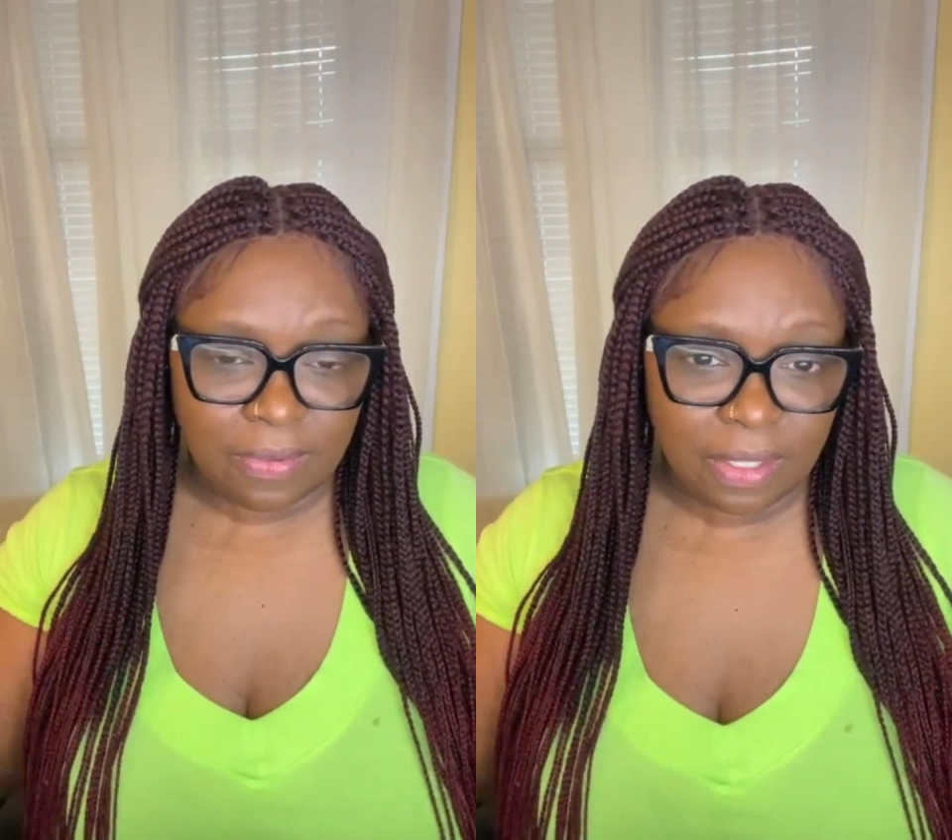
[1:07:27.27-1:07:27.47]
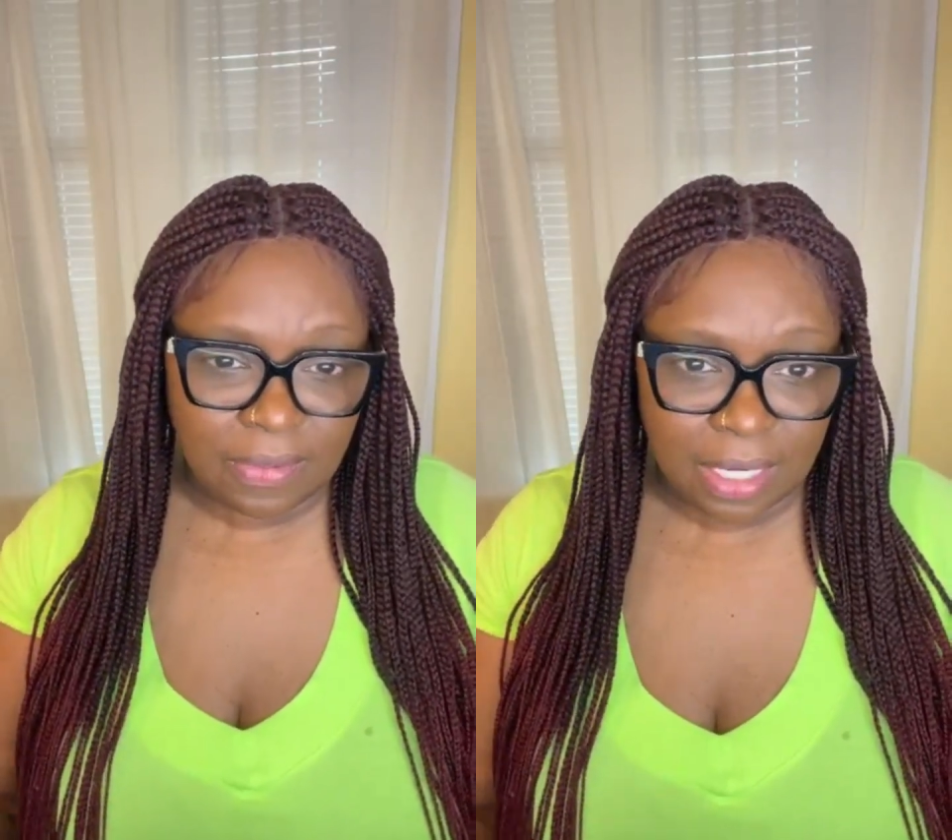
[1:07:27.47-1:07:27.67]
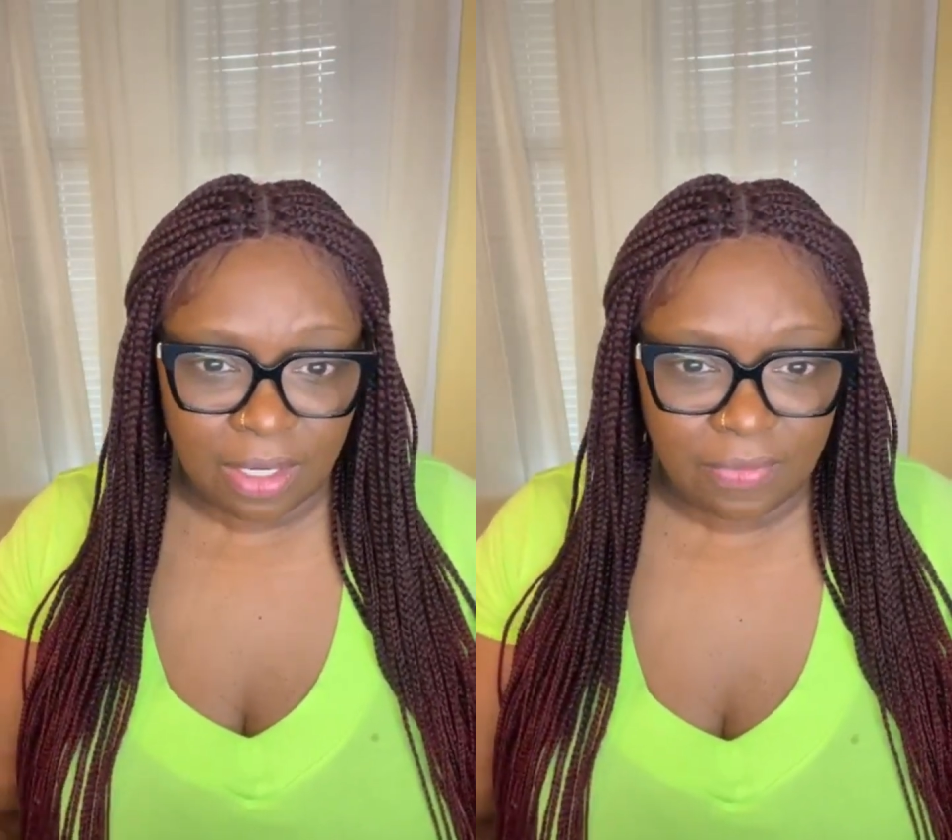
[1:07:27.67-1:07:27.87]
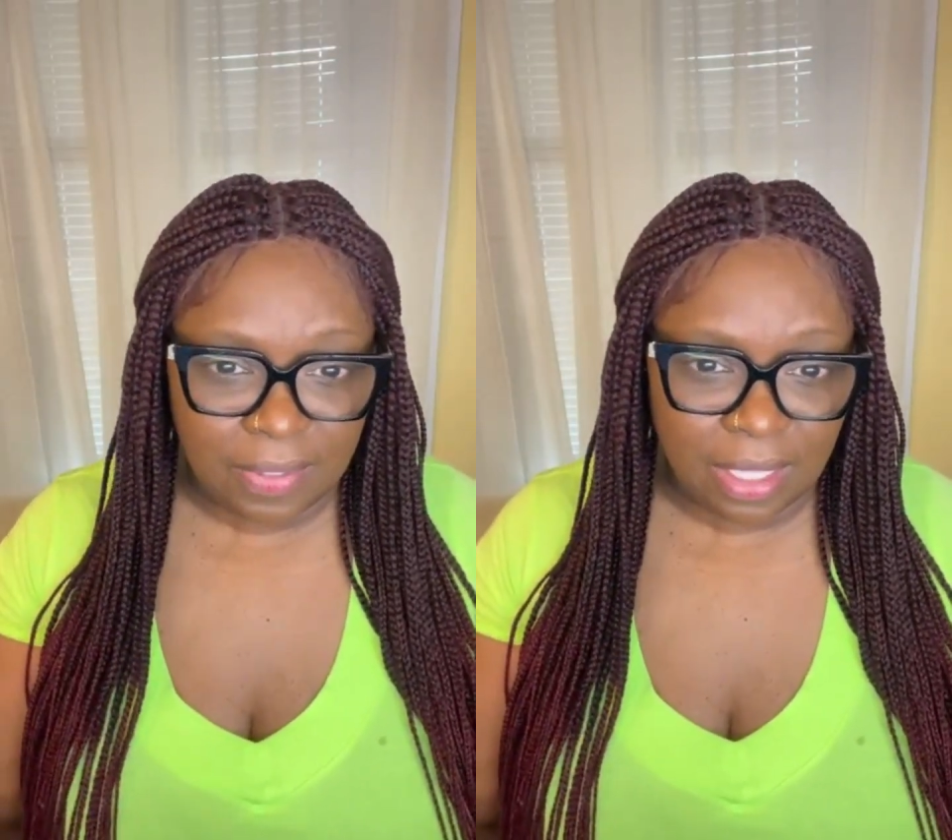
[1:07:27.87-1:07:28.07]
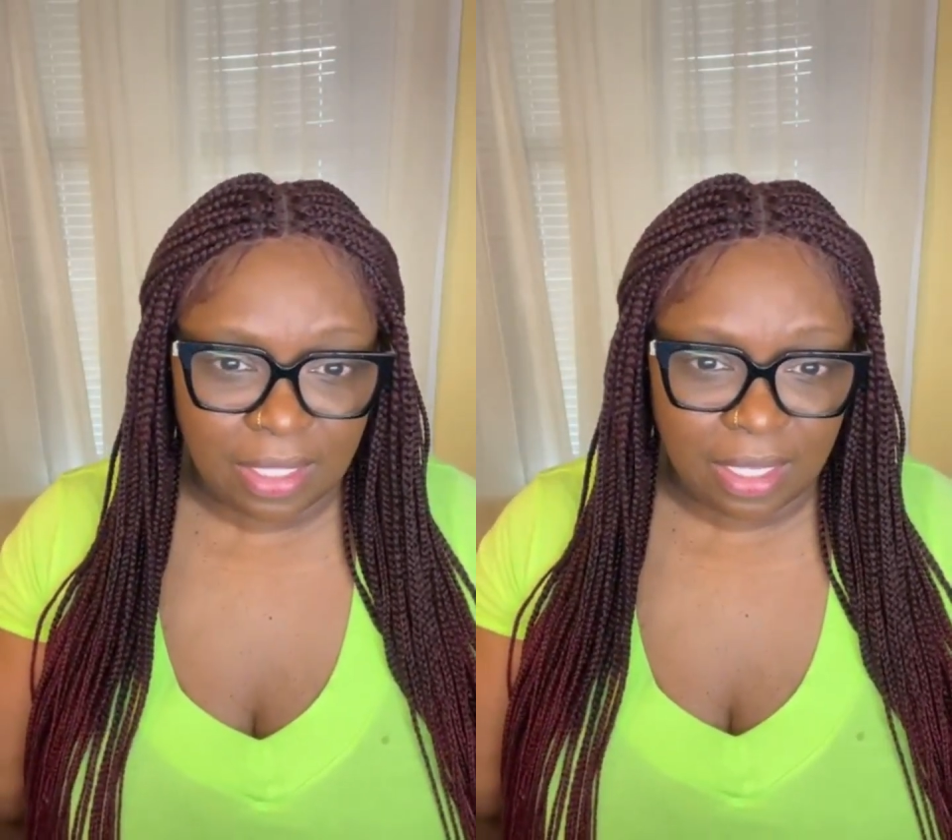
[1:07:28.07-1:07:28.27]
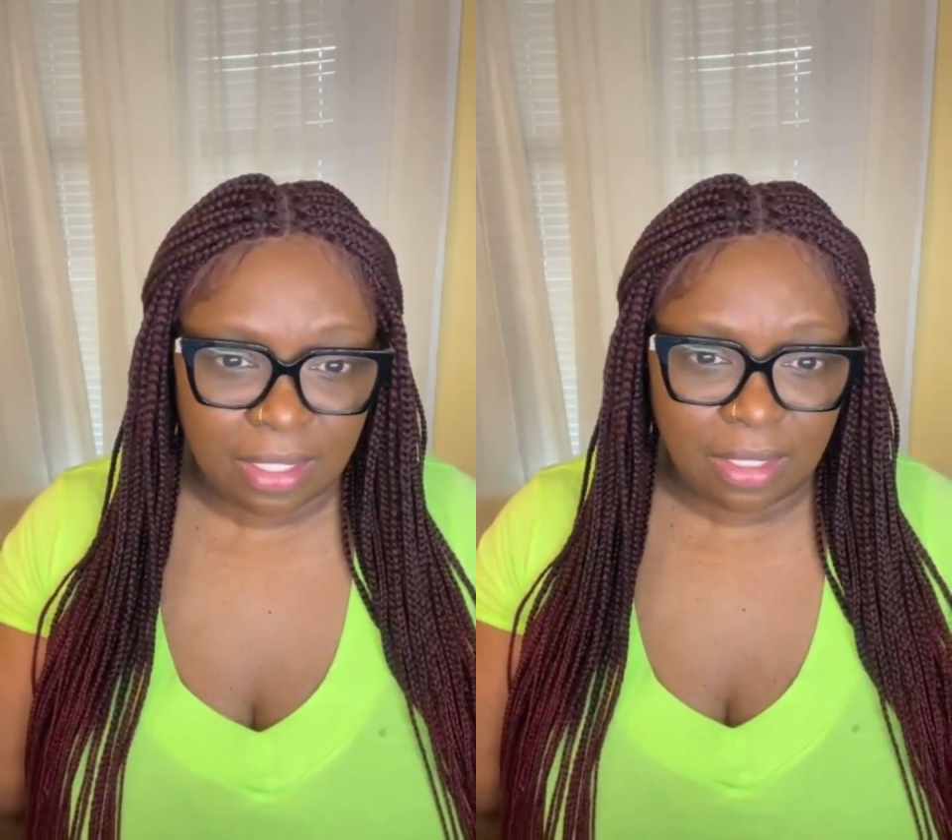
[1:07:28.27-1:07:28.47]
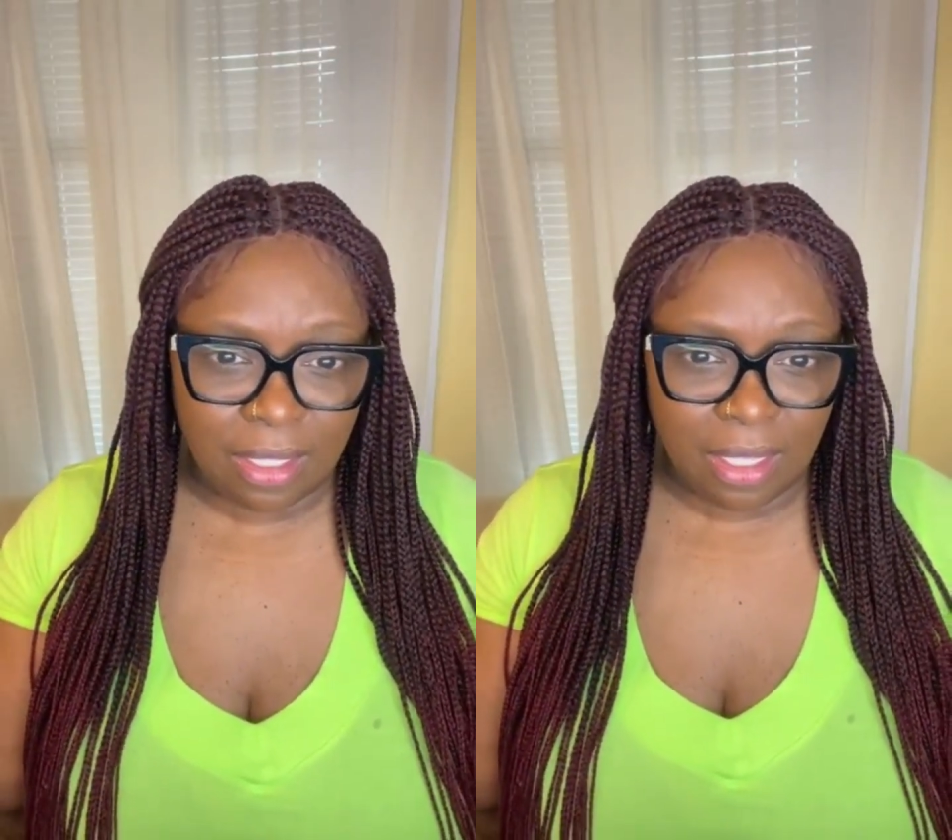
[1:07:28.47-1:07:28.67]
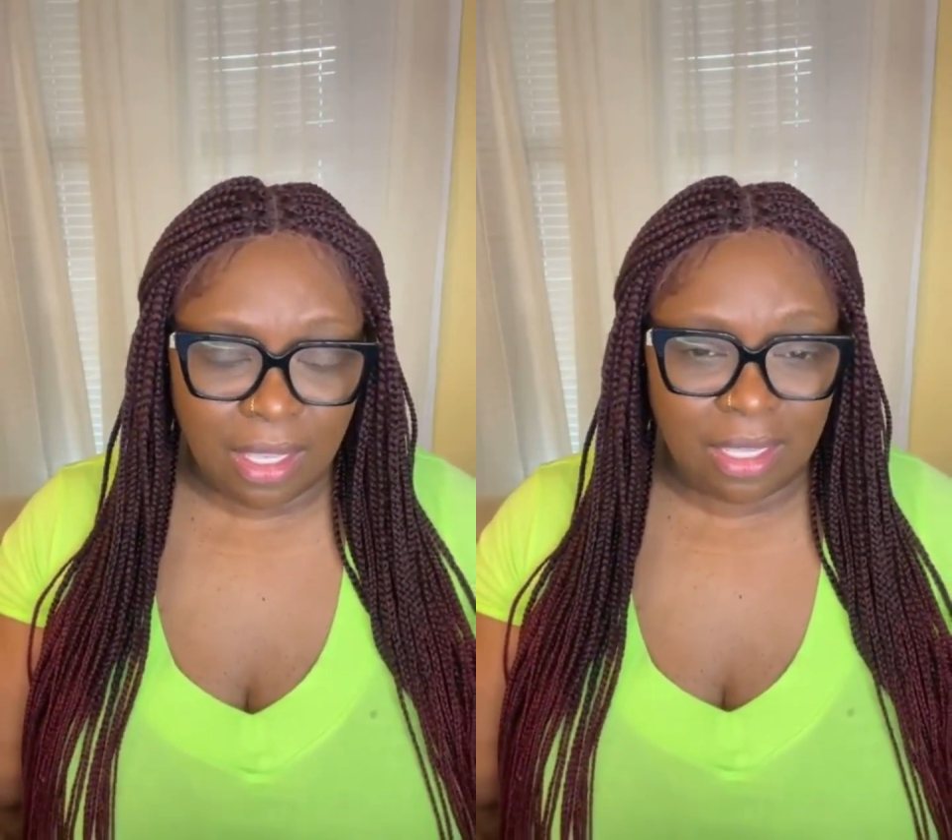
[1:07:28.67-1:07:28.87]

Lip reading: these things that they're taking,